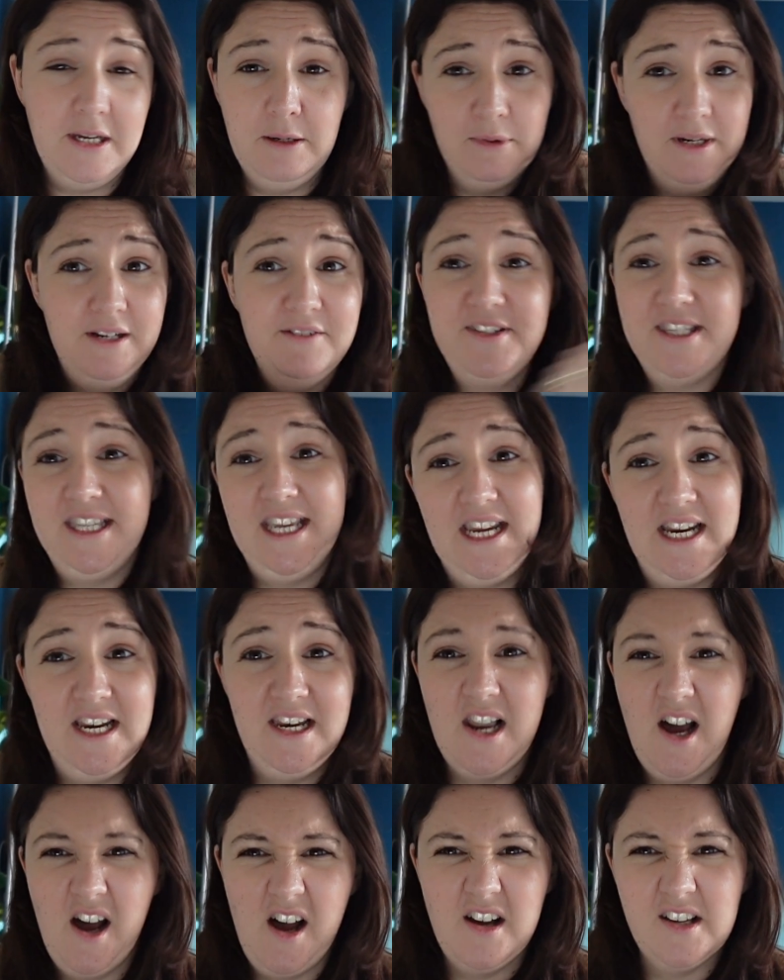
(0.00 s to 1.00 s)
you will have seen
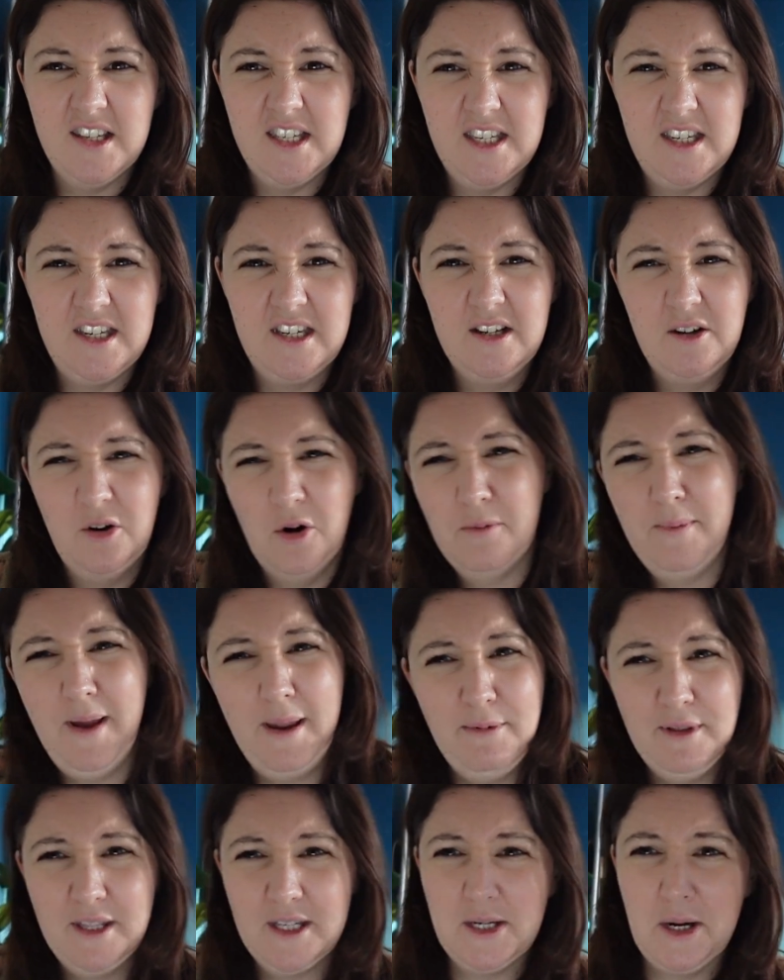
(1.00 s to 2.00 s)
last, or
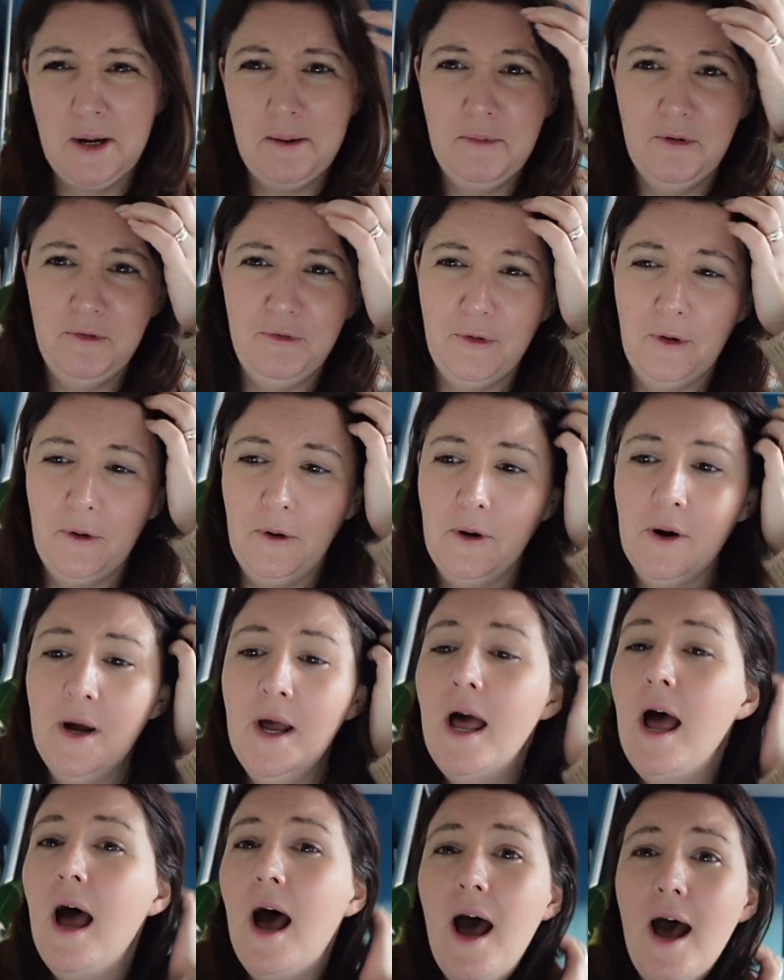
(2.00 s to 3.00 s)
maybe the time before.
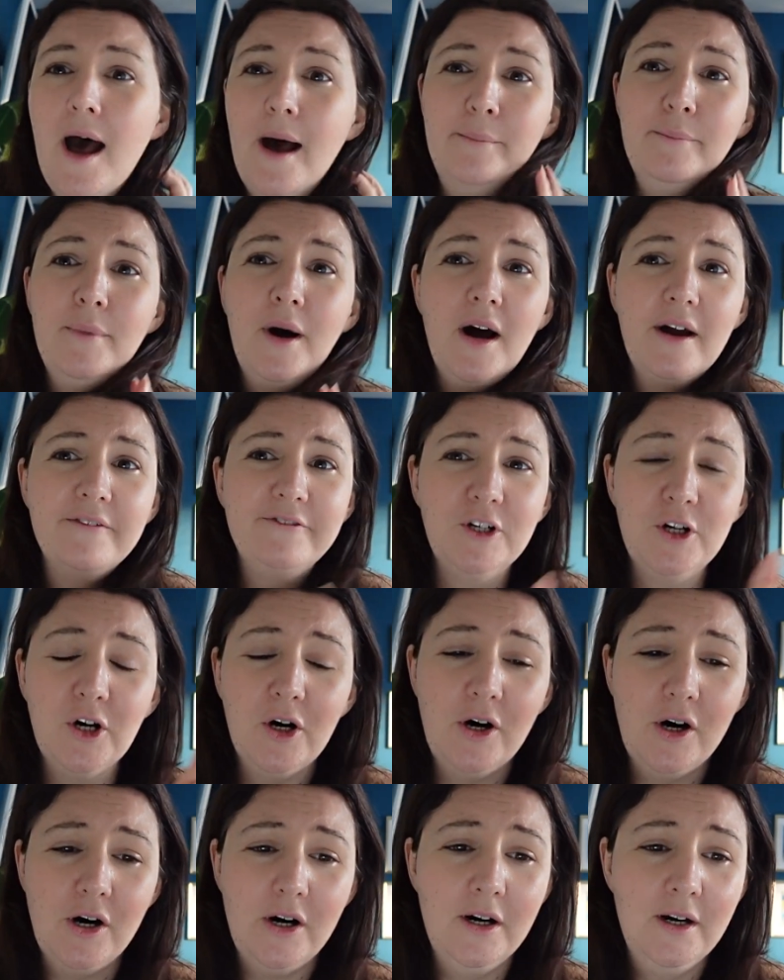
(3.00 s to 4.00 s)
I've
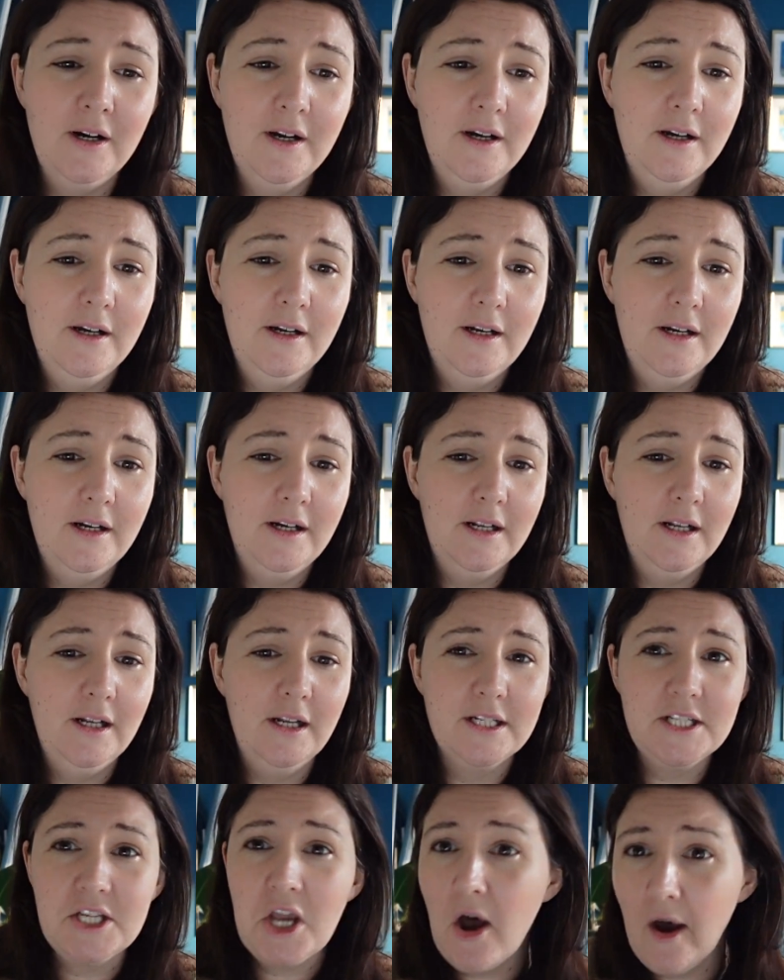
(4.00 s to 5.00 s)
got
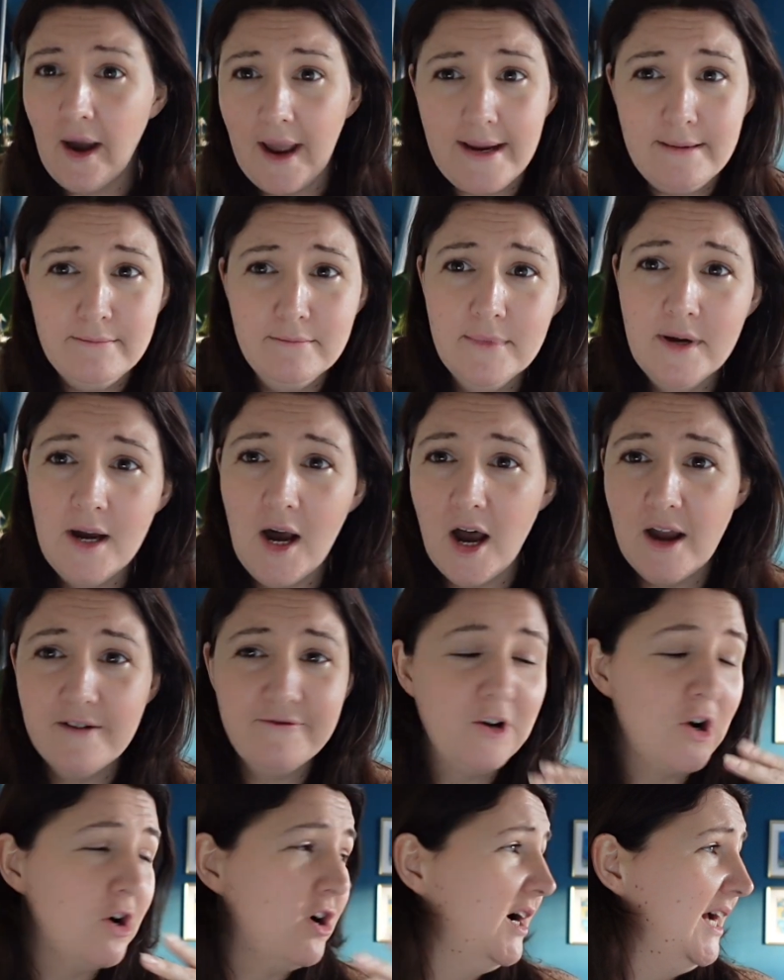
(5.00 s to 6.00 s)
time,
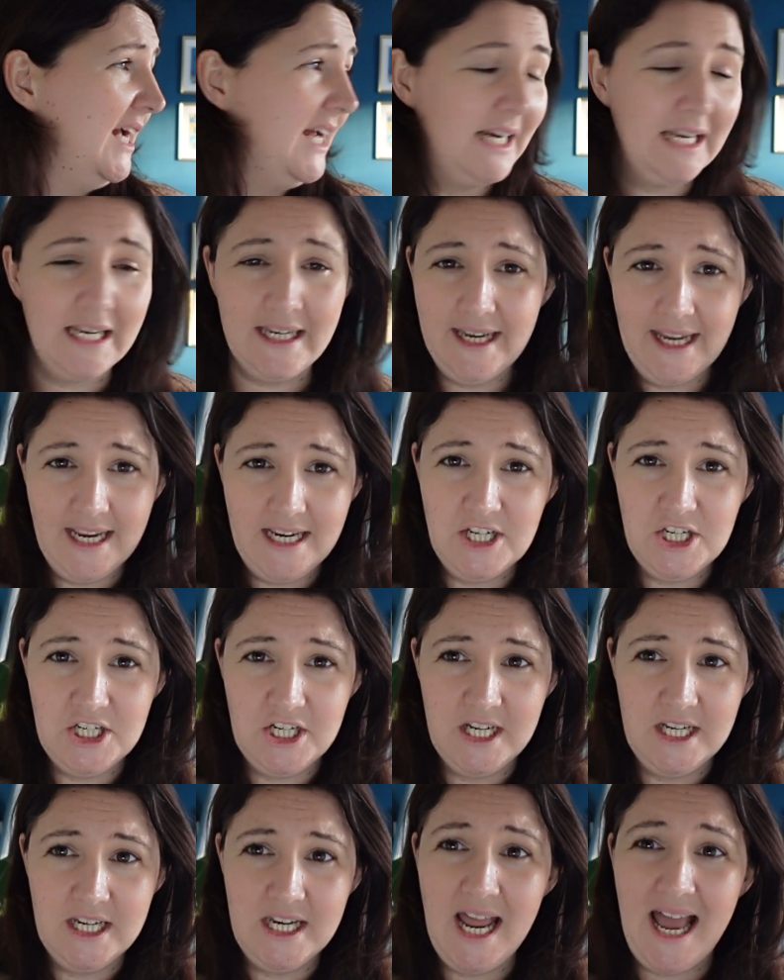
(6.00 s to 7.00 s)
I've got
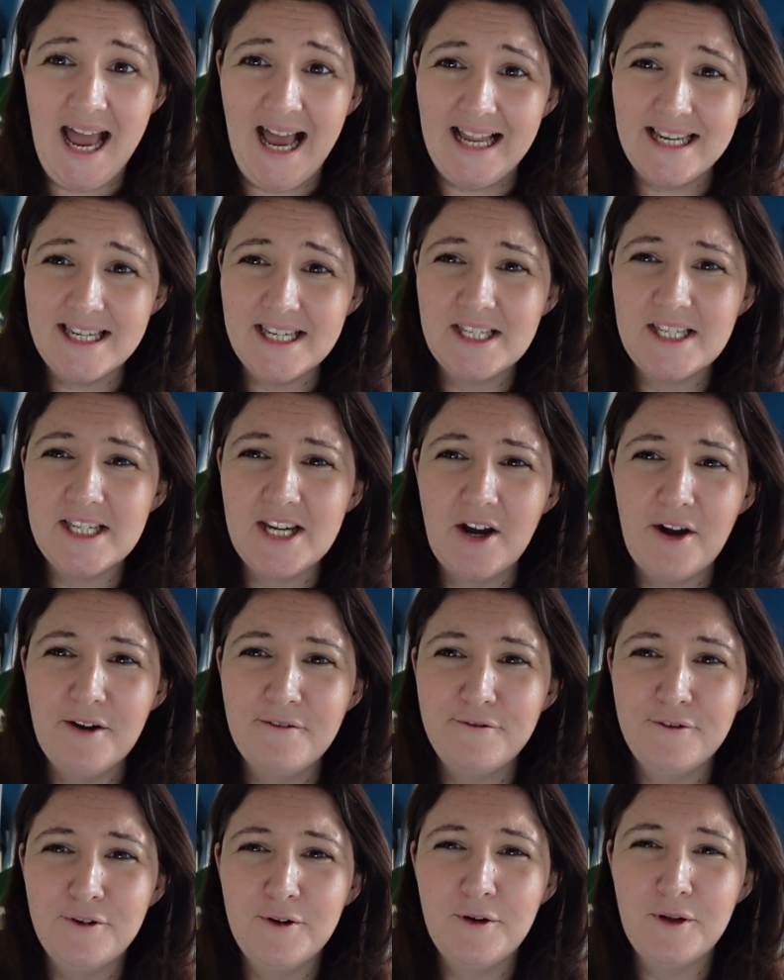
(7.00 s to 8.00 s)
inclination, and
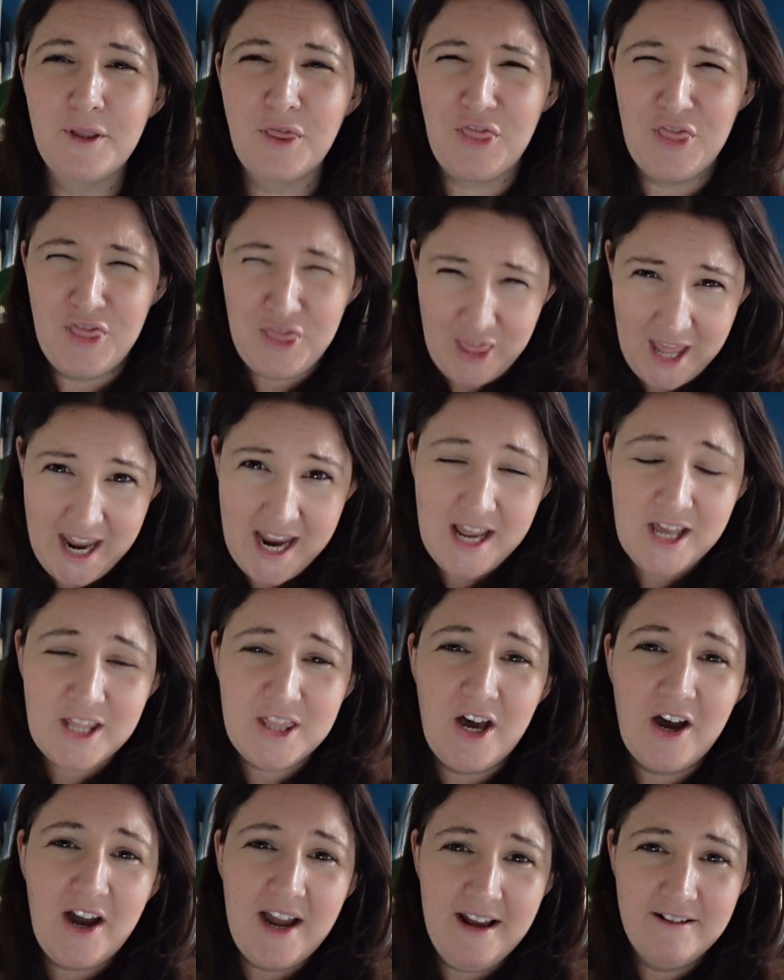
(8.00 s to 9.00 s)
I think
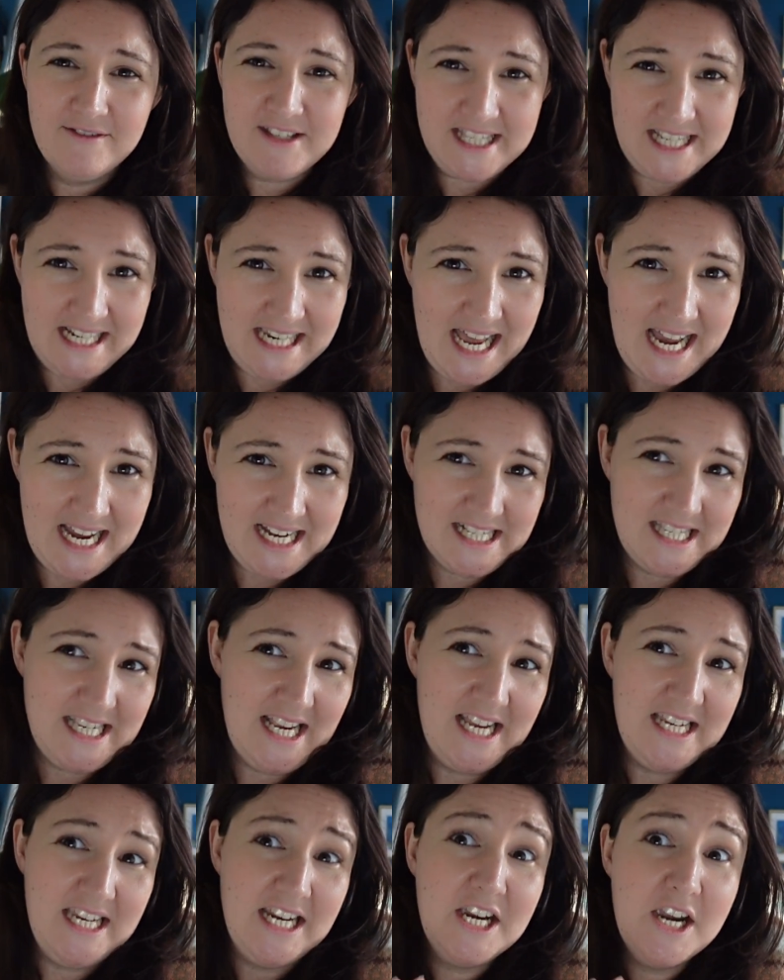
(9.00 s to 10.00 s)
that I have
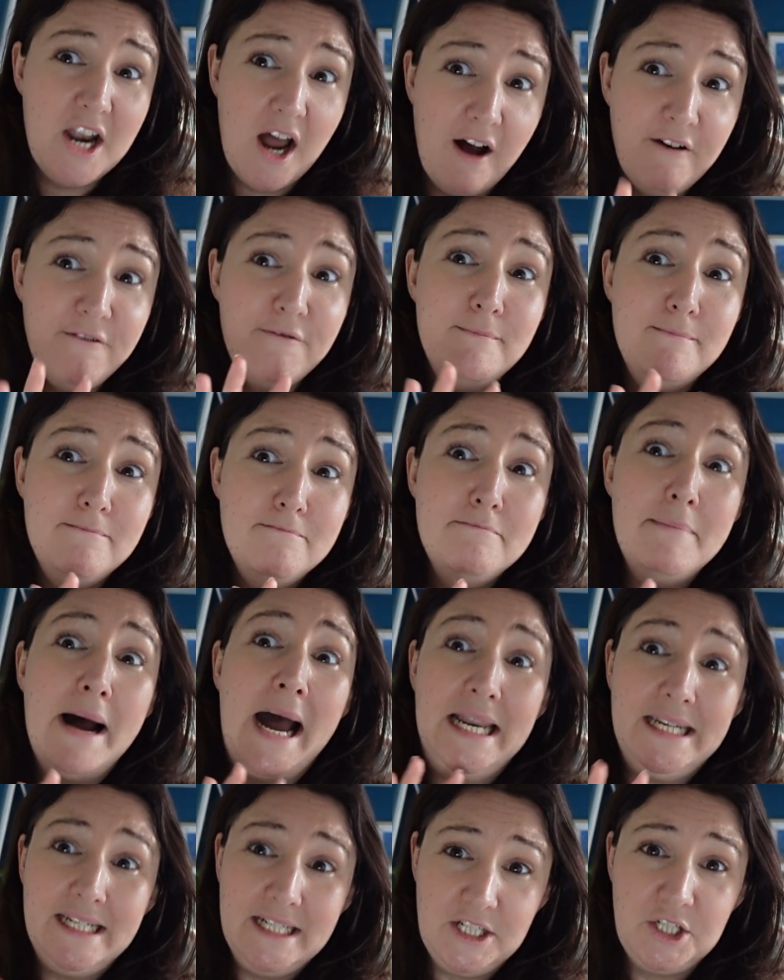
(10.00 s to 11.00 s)
selected enough
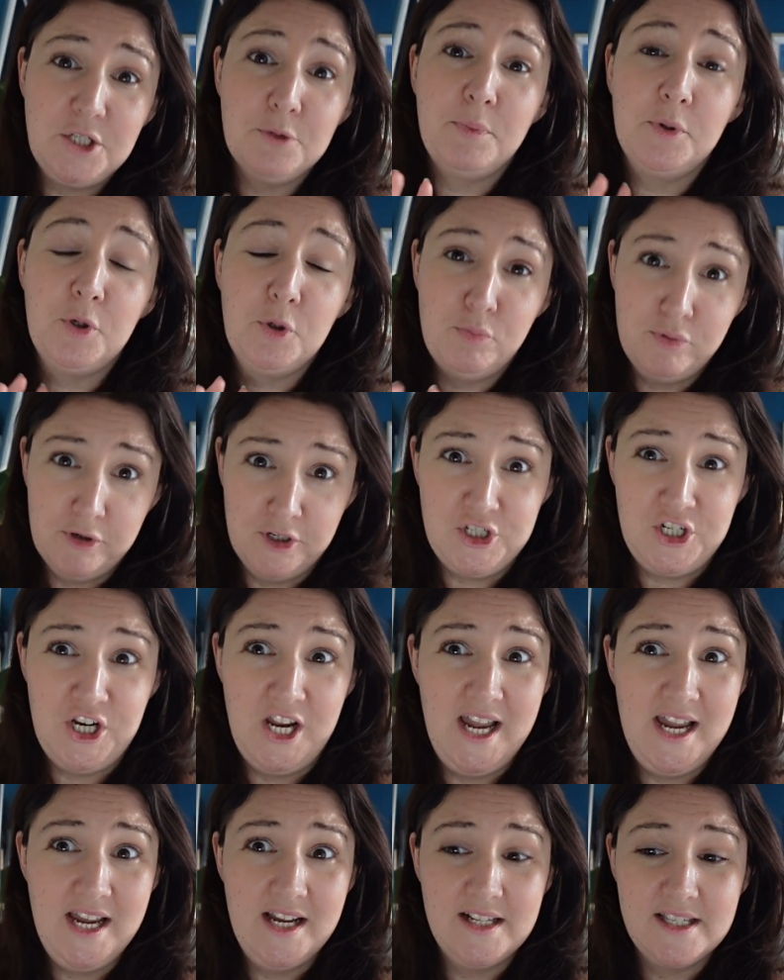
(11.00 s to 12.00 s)
manageable
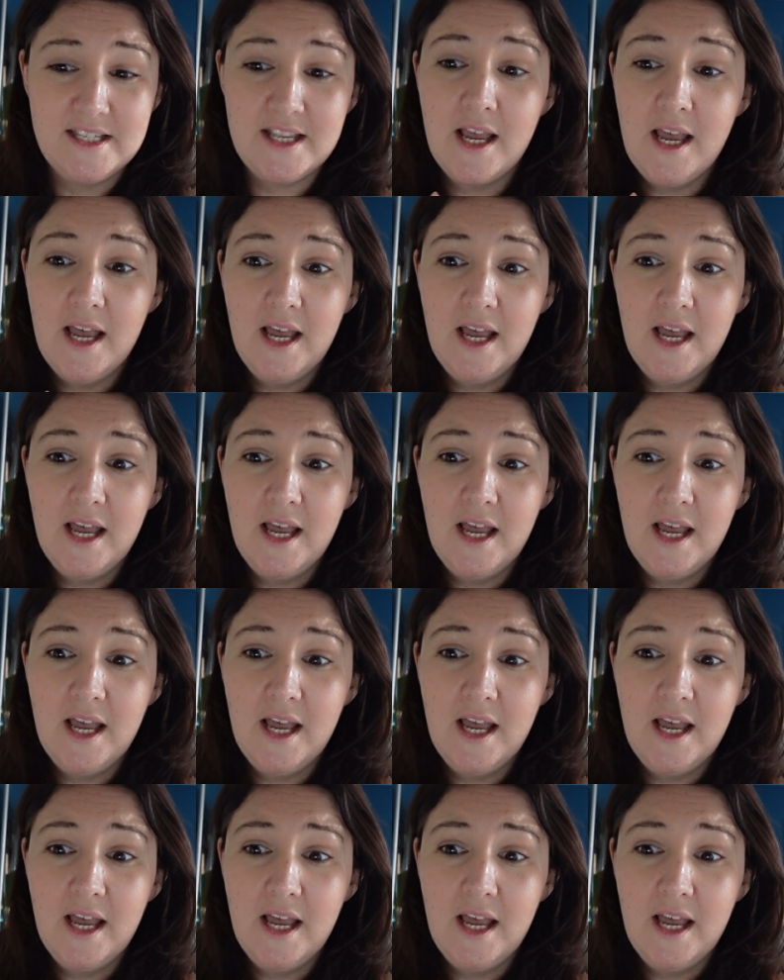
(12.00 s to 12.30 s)
projects